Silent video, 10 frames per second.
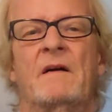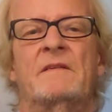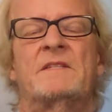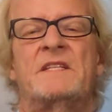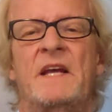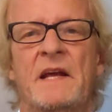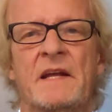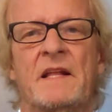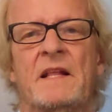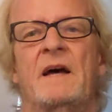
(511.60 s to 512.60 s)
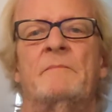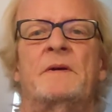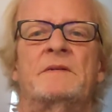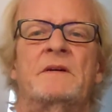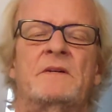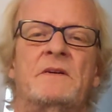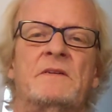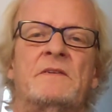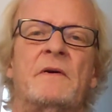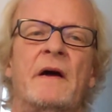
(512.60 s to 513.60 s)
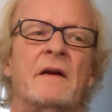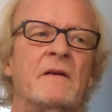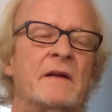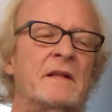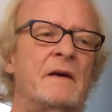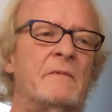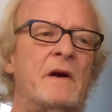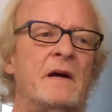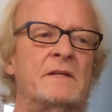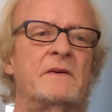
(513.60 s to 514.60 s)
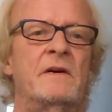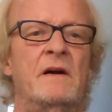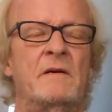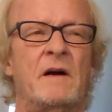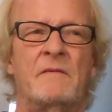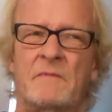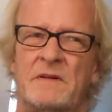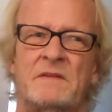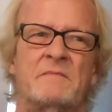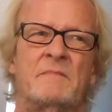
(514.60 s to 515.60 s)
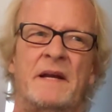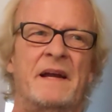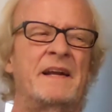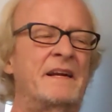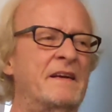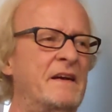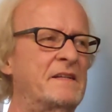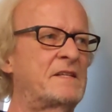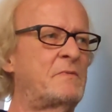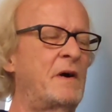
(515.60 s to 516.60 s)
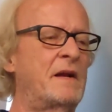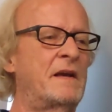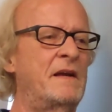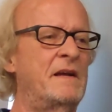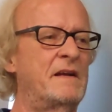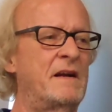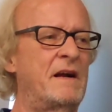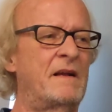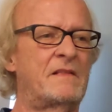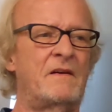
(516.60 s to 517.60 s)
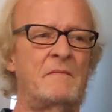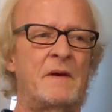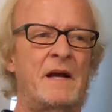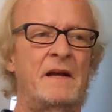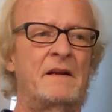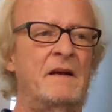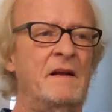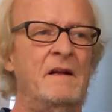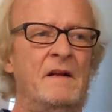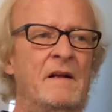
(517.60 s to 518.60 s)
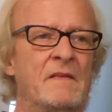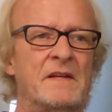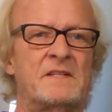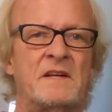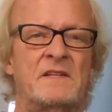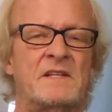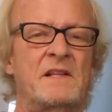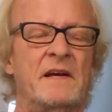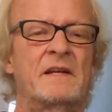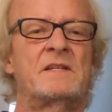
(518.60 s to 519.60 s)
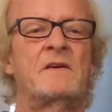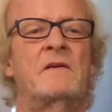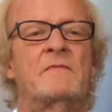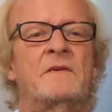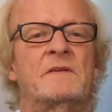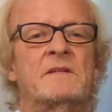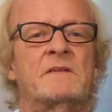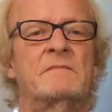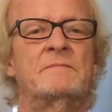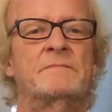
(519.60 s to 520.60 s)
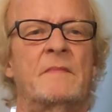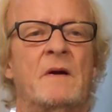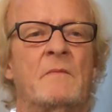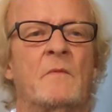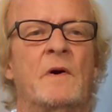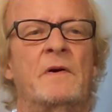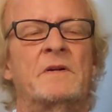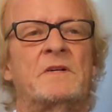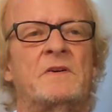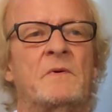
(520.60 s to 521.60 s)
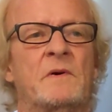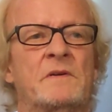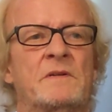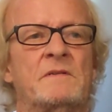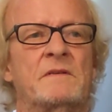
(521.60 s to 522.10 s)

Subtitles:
sitting in that position, straddling that riser. I was beginning to get sweaty, and I thought, man, this is a slick surface. I'm wearing shorts.